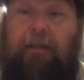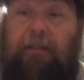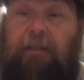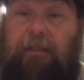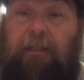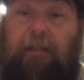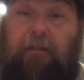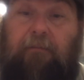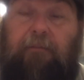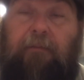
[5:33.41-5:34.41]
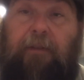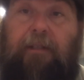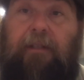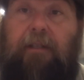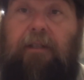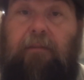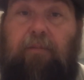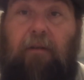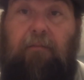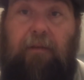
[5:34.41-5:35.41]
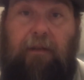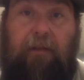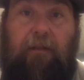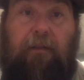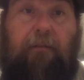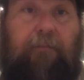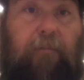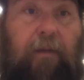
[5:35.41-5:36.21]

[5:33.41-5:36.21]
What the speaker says: It's just that it'll probably end up